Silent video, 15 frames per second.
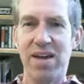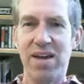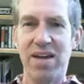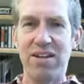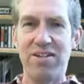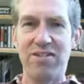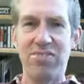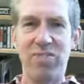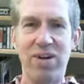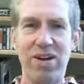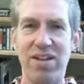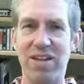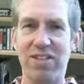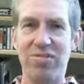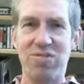it's one
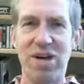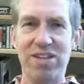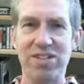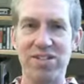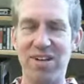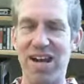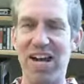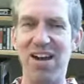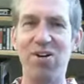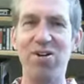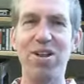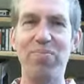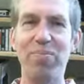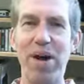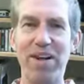of these Russian.
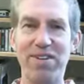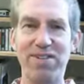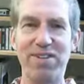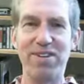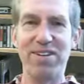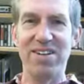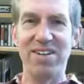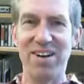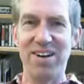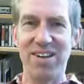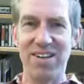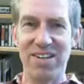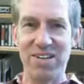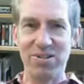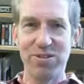All the best
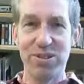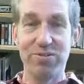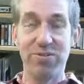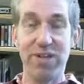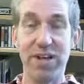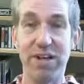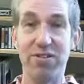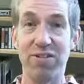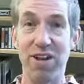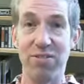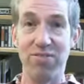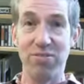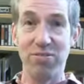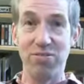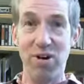YouTube videos
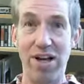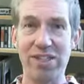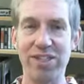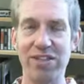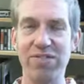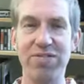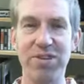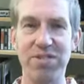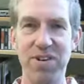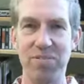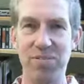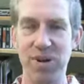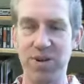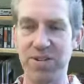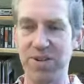come from Russia for
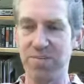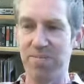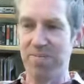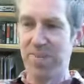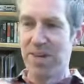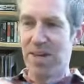some reason.